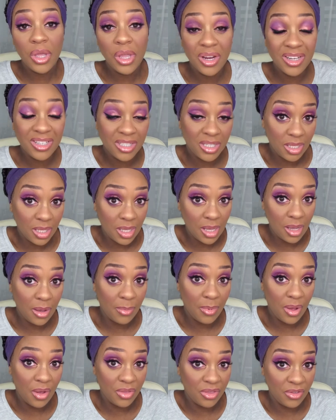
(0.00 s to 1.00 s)
So here's the
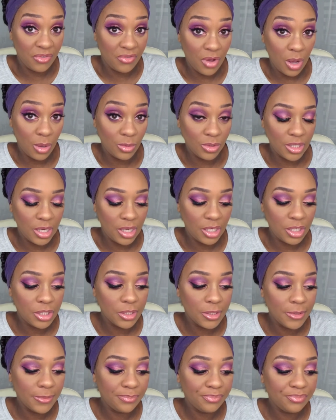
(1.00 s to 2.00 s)
thing about the
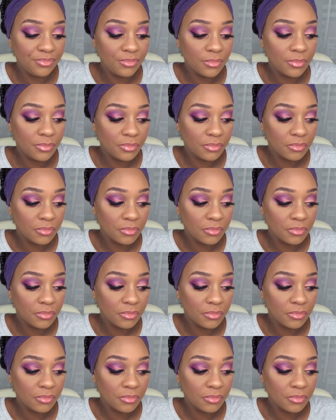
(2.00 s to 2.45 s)
foundation.